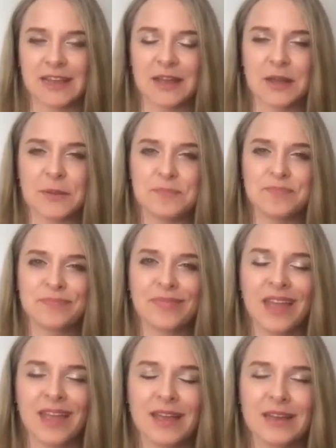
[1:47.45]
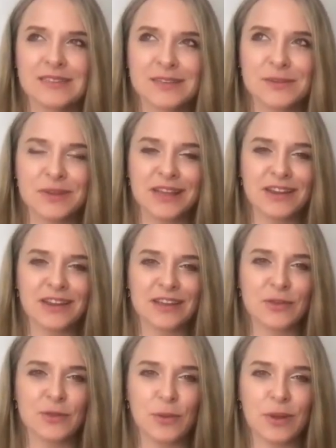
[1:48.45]
So Nicola,
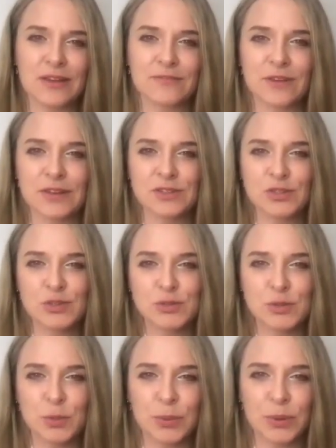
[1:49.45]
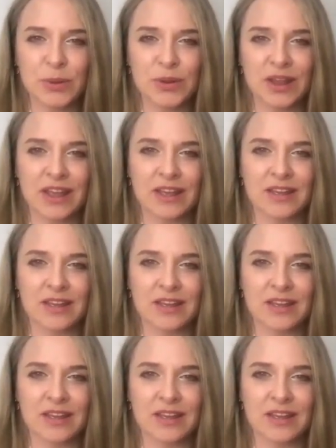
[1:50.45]
you have a super